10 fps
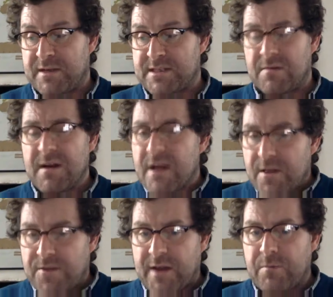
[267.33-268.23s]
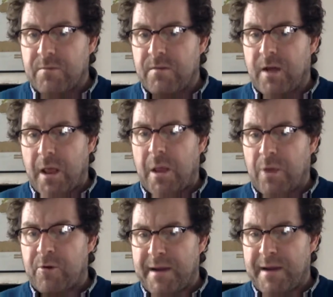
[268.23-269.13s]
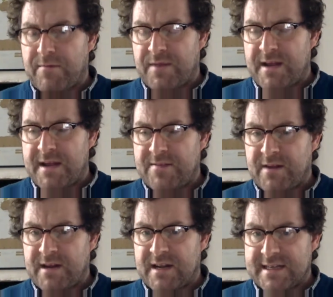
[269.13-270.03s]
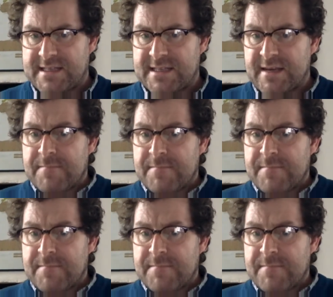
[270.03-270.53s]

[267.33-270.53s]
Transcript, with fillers: So think a, a lot about the the lease.